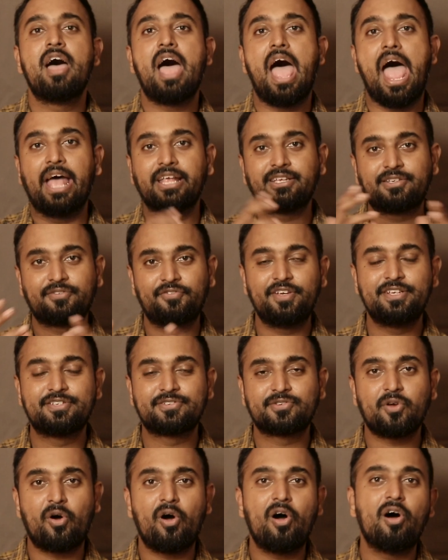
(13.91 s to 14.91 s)
As we
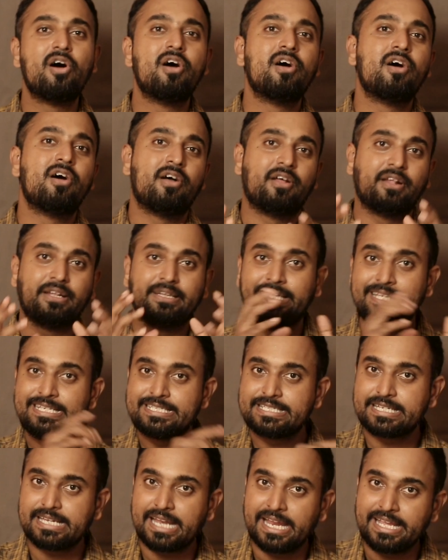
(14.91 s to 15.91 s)
saw,
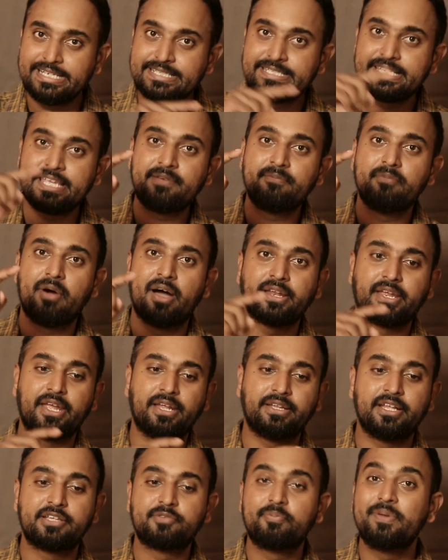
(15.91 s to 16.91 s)
this rising
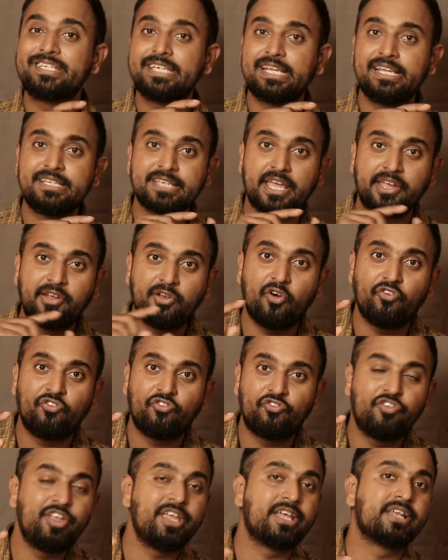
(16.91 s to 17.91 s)
market, that's basically sign
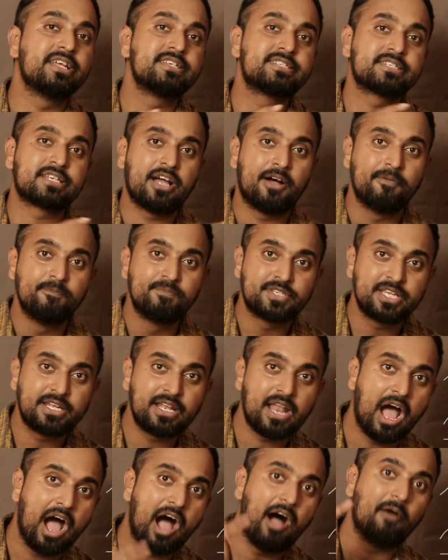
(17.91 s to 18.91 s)
of weakness, comes
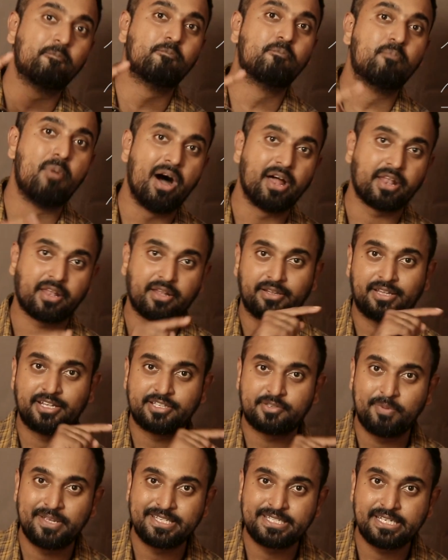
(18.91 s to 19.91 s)
in up bar.
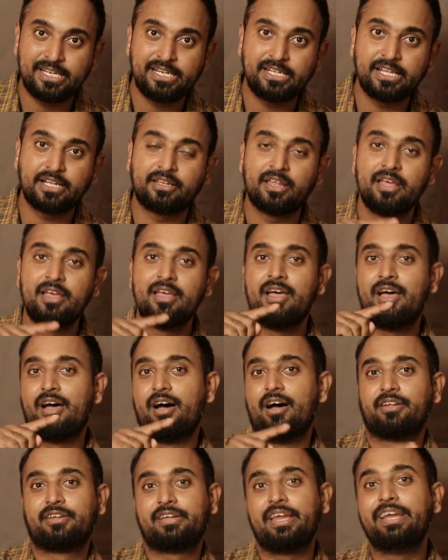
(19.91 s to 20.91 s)
That's basically that
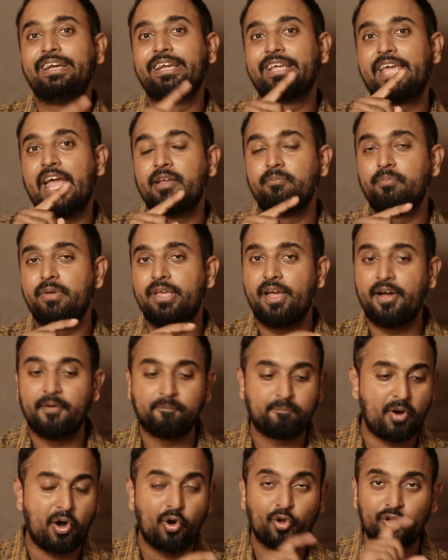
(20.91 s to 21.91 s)
trend can be
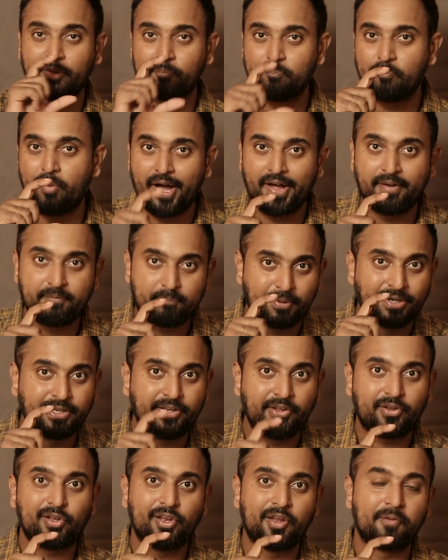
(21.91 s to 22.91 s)
up, or the bar,
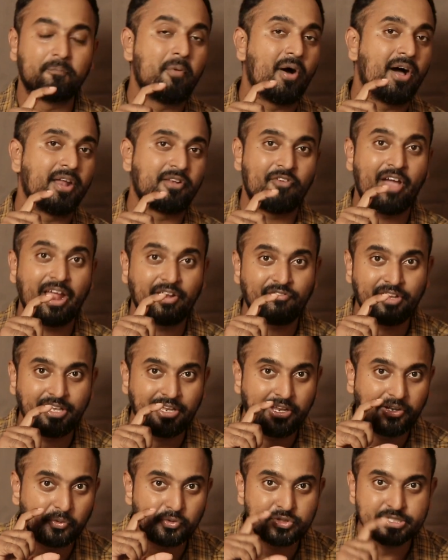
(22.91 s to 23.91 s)
particular bar where we
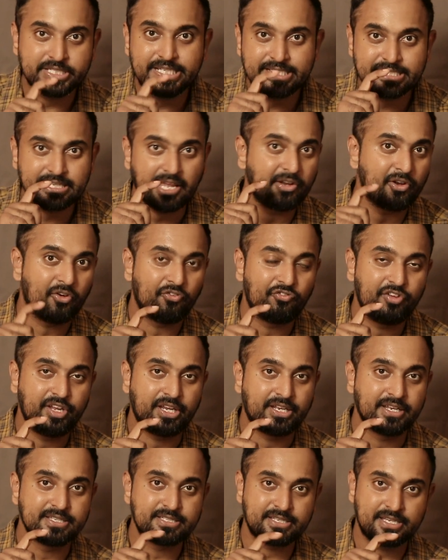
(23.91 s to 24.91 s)
need to see sign of
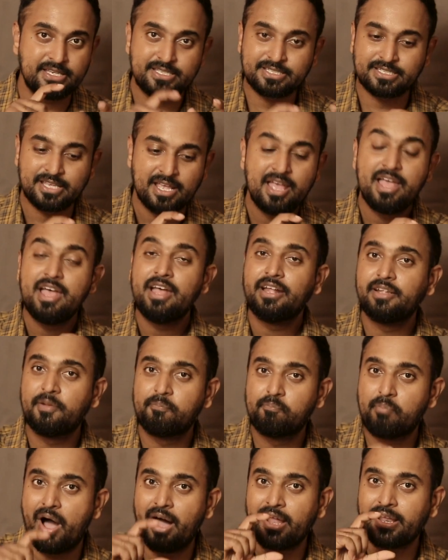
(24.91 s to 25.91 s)
weakness is the
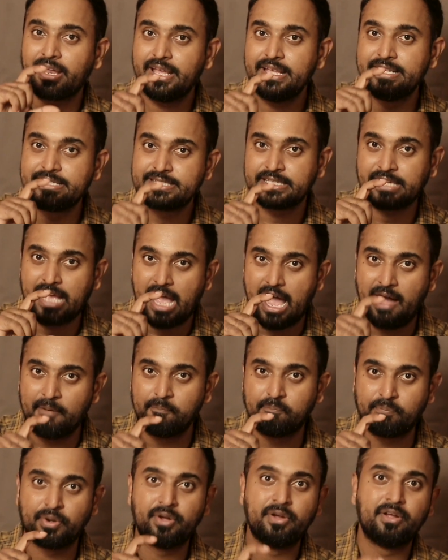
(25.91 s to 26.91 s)
bar is
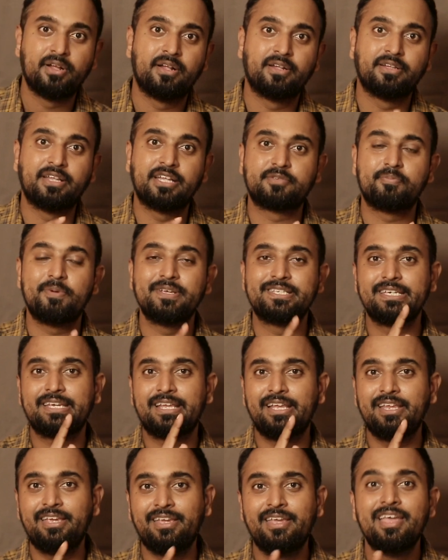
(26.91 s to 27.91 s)
up. That's
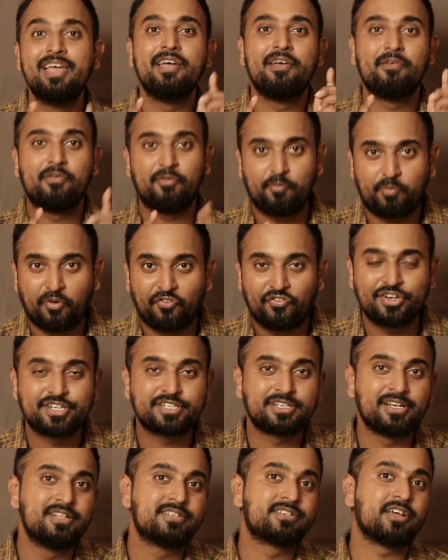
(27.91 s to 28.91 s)
basically
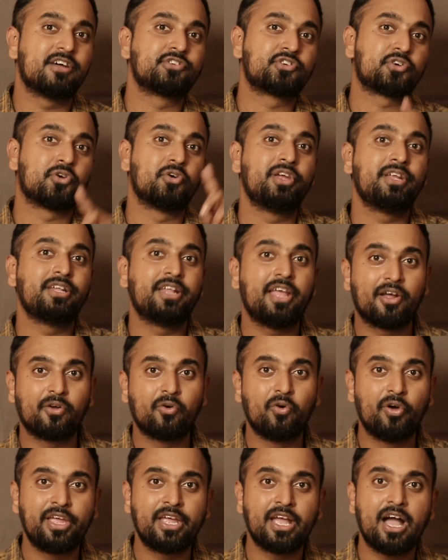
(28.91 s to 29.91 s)
professionals are showing they are
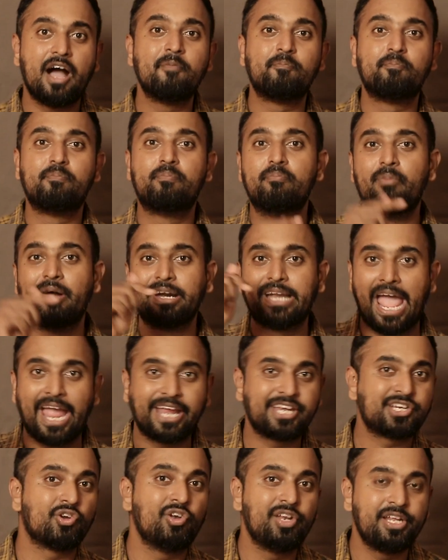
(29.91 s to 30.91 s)
going up, but
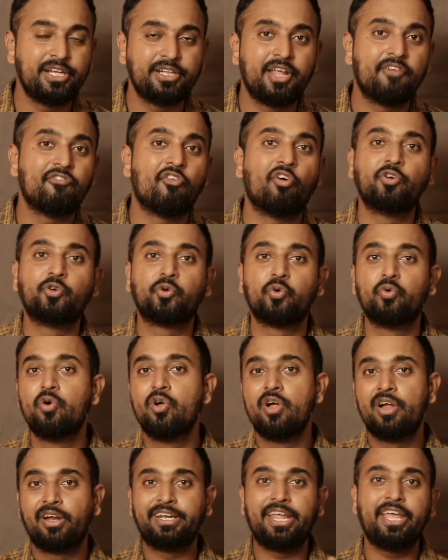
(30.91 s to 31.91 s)
actually they want to
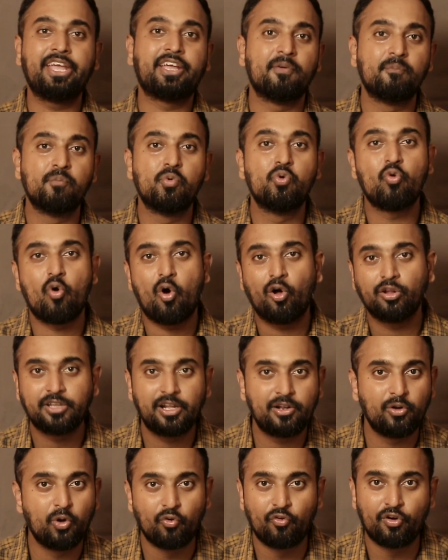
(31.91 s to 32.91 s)
take a move on
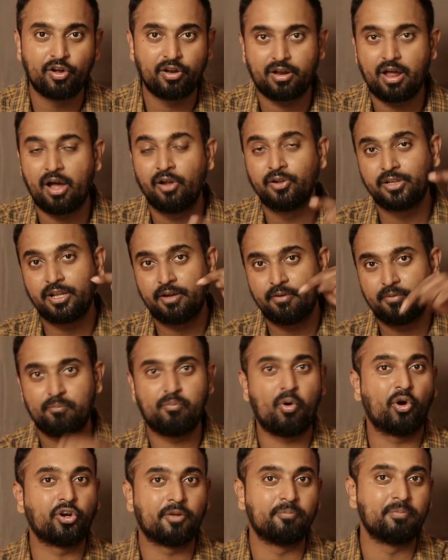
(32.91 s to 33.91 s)
the
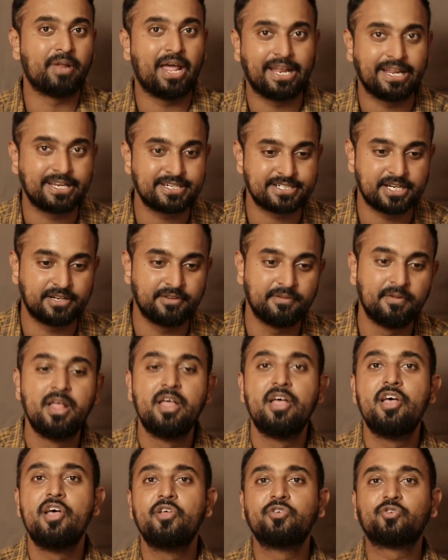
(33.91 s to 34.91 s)
bottom direction.
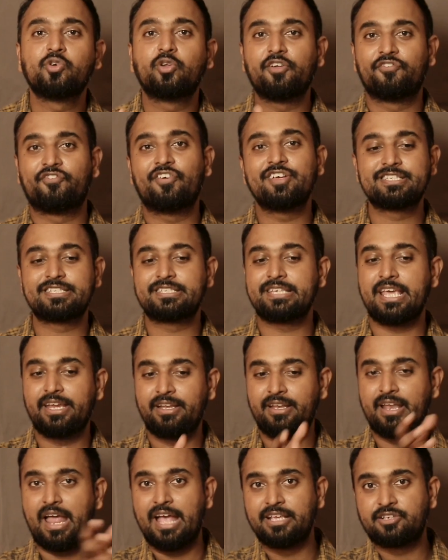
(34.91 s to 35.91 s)
So the first
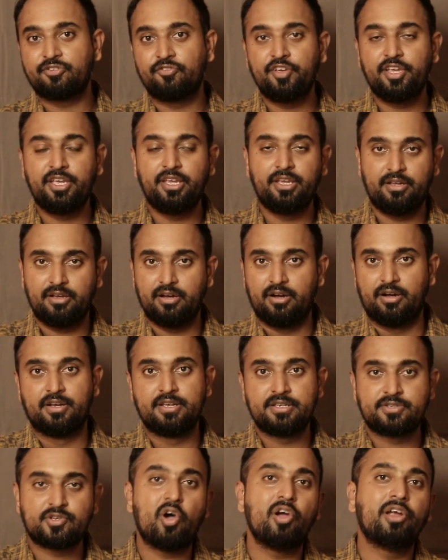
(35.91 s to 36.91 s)
sign, as we
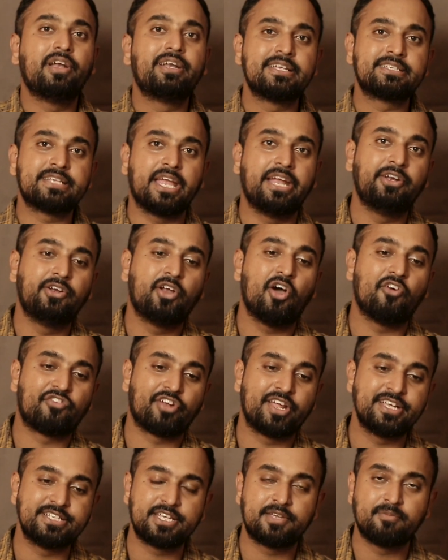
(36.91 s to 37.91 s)
saw, it is end of
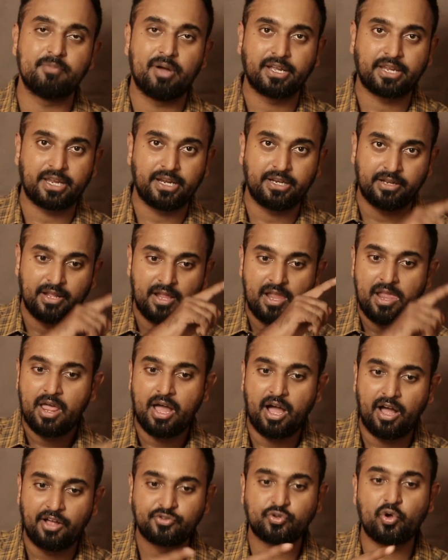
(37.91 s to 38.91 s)
rising market.
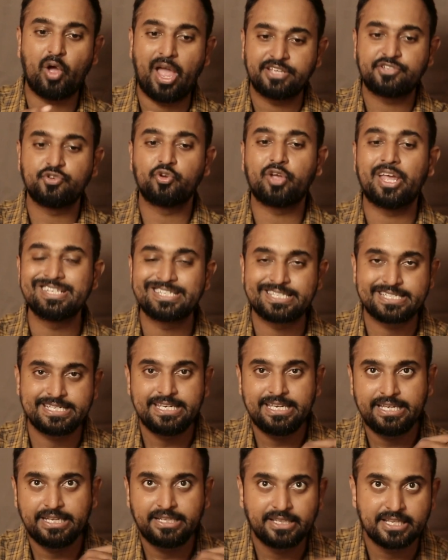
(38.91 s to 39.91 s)
So as you can
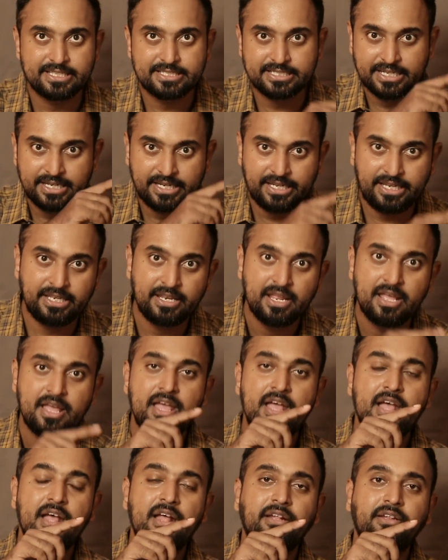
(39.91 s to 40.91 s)
see in the screen,
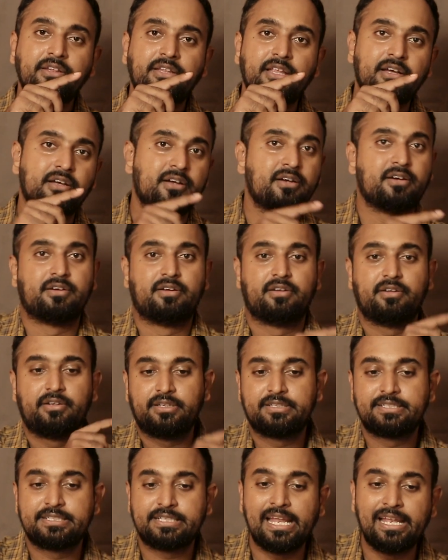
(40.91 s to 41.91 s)
the
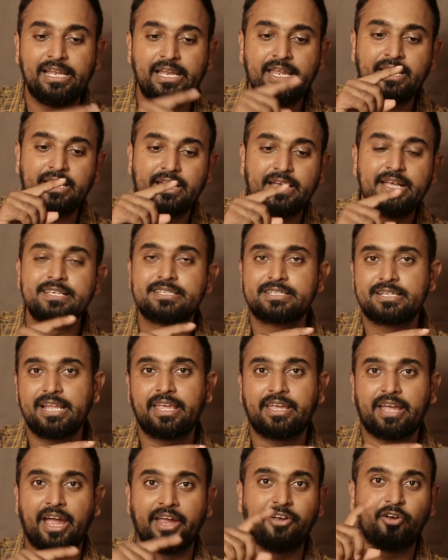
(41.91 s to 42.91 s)
selling is
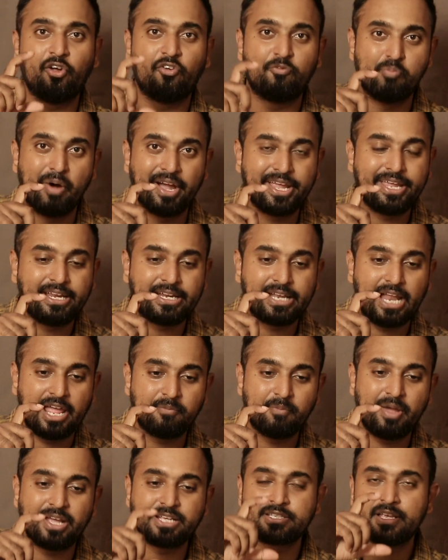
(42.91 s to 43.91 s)
like kind of buying
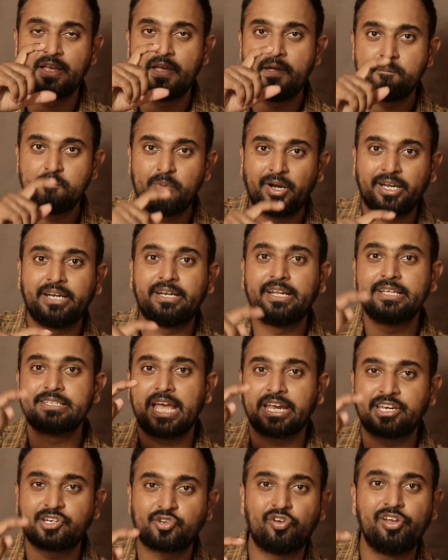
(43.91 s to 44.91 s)
climax, but it is
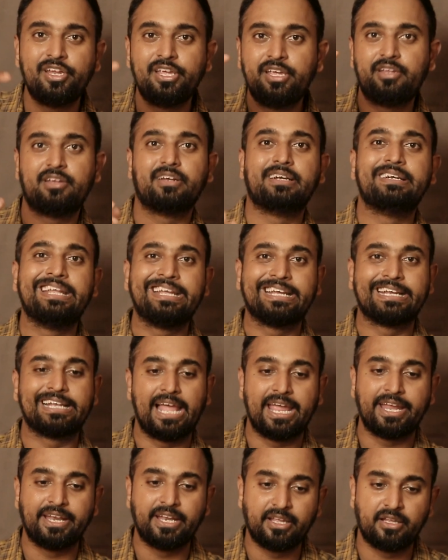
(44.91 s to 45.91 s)
actually
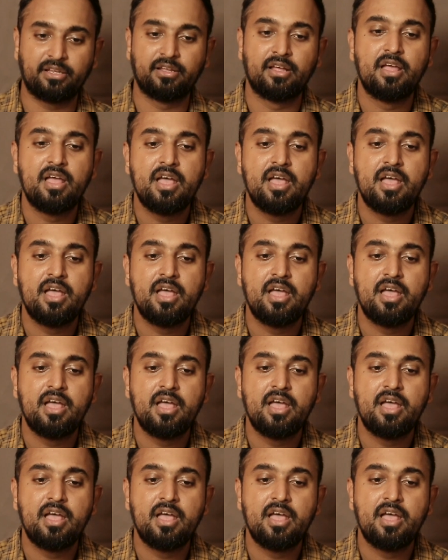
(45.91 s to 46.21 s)
declining.